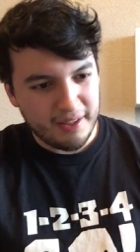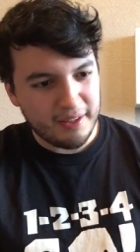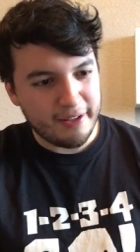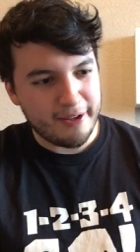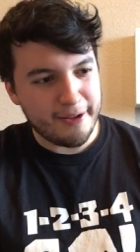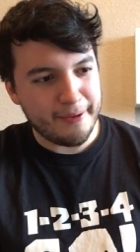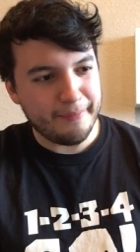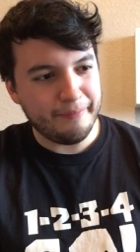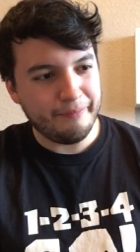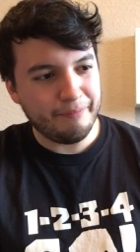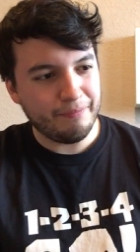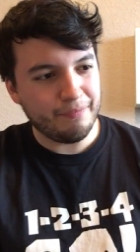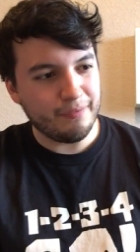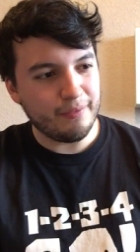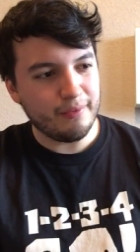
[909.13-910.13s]
Um,
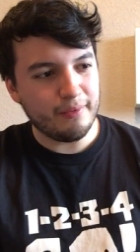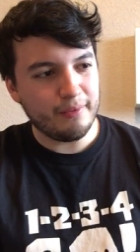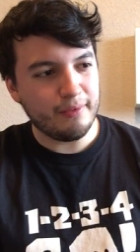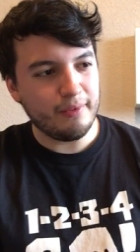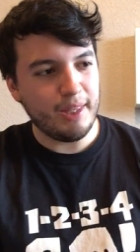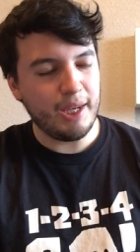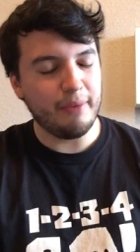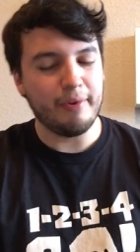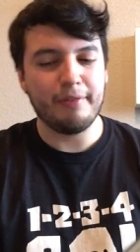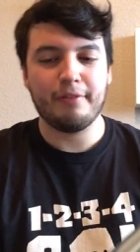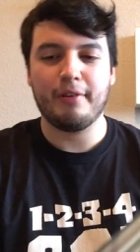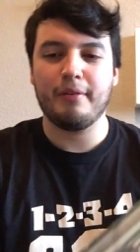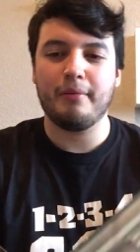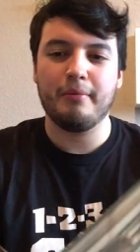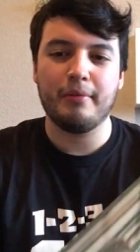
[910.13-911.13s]
anyways,
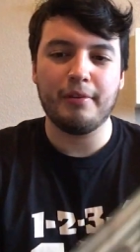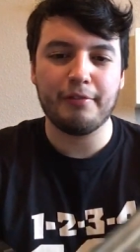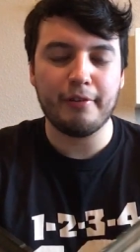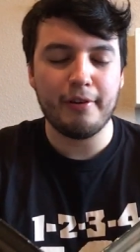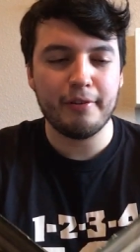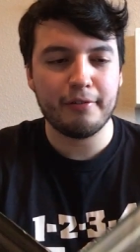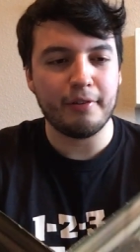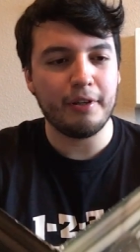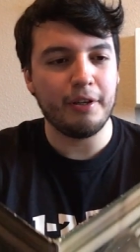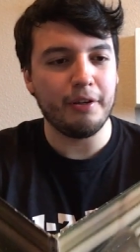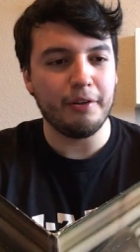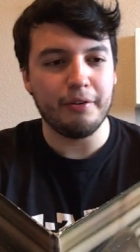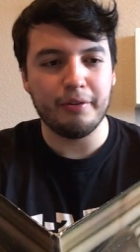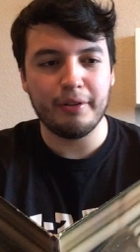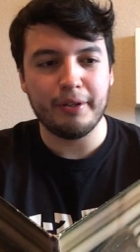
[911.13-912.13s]
all, the songs on
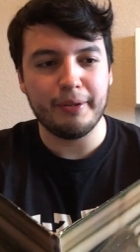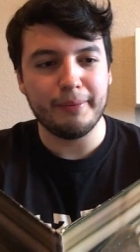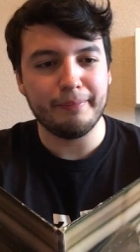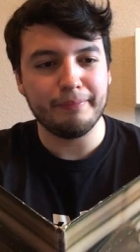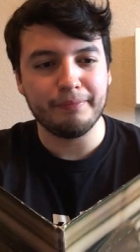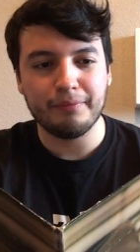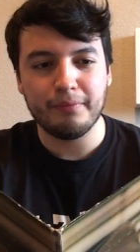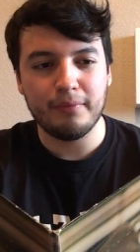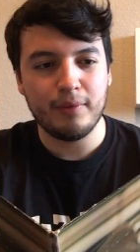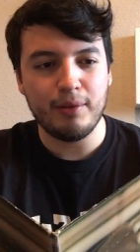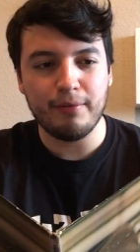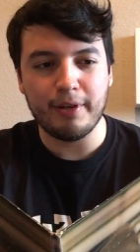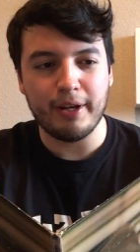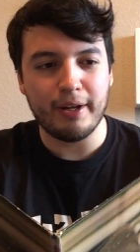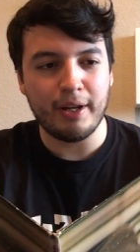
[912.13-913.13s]
here, um,
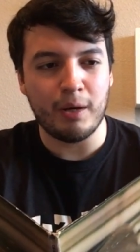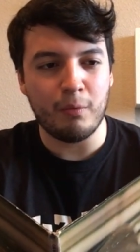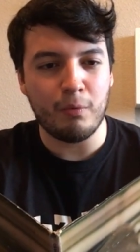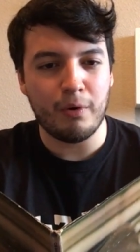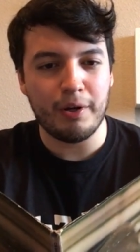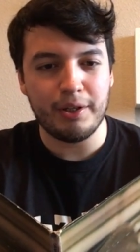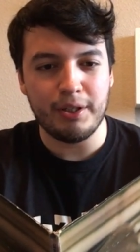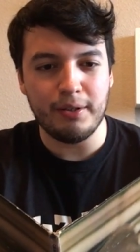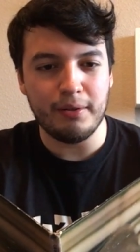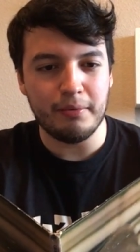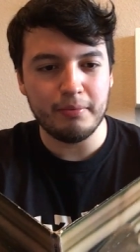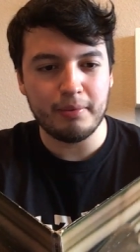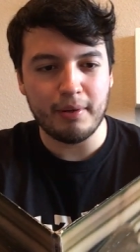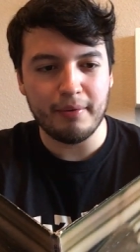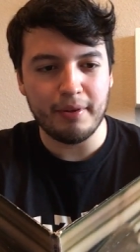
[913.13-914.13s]
you've got I Want You,
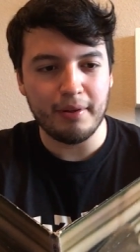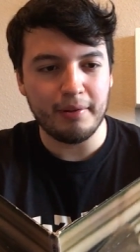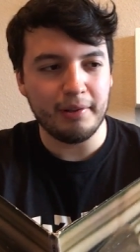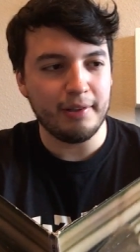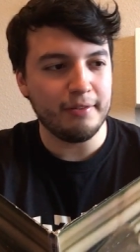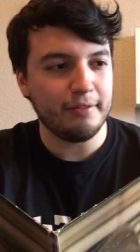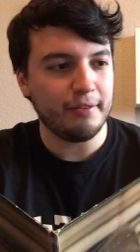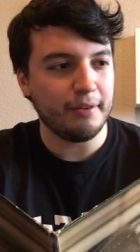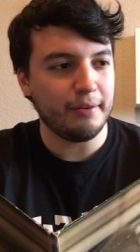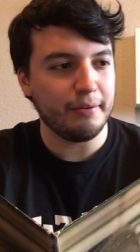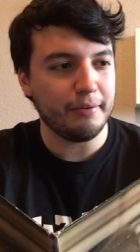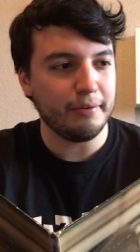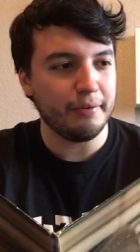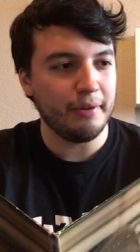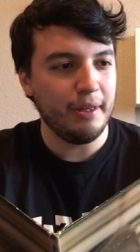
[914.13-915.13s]
probably the lead
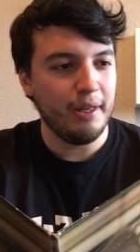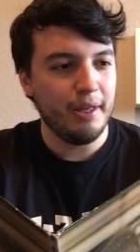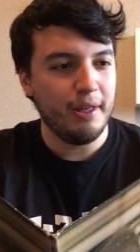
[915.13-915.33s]
single.